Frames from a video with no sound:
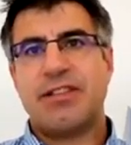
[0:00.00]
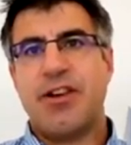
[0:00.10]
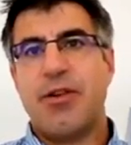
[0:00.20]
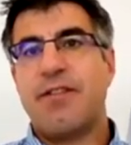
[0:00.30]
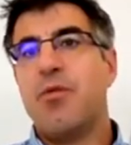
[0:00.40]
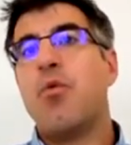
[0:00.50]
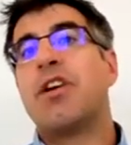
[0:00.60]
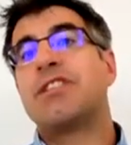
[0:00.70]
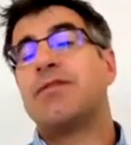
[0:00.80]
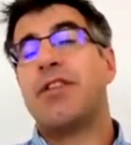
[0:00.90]
So if you
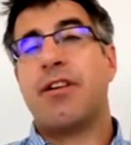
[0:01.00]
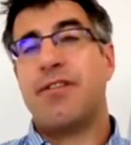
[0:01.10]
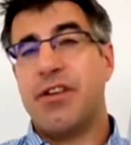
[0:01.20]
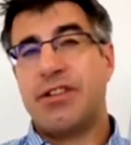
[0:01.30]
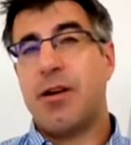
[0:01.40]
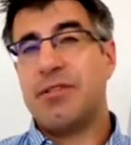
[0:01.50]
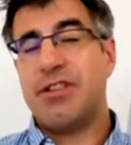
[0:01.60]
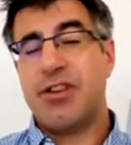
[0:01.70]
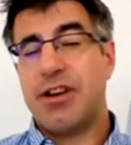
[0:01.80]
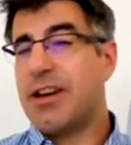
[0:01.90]
watch this video a few
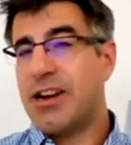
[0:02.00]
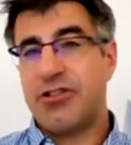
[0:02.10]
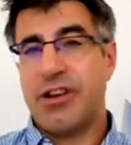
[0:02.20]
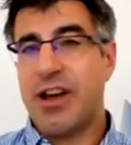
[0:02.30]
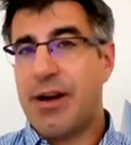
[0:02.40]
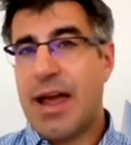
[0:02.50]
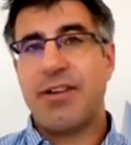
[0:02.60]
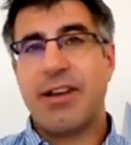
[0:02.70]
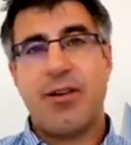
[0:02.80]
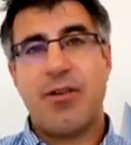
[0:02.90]
times, you could literally go and
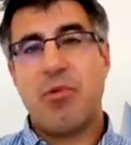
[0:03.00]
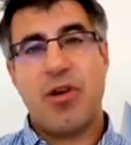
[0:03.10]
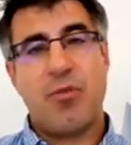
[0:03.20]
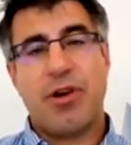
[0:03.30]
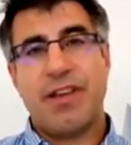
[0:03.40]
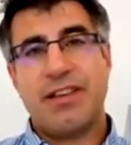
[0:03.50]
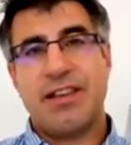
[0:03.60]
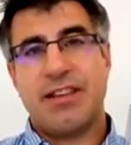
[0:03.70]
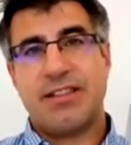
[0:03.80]
have a go at putting one of these